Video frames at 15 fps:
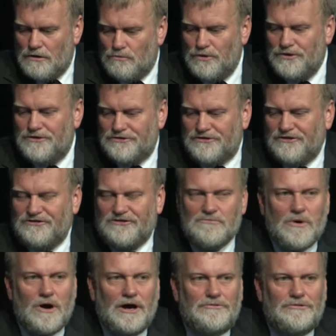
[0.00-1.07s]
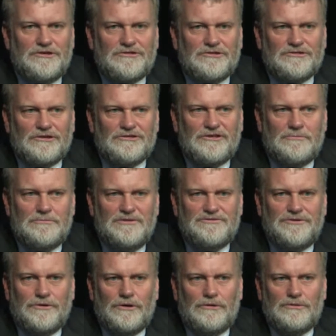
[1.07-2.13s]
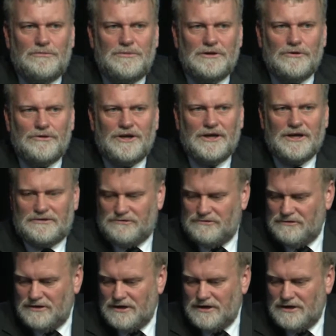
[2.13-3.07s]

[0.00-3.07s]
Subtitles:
With the system-wide risk, as I said before, we'll be looking at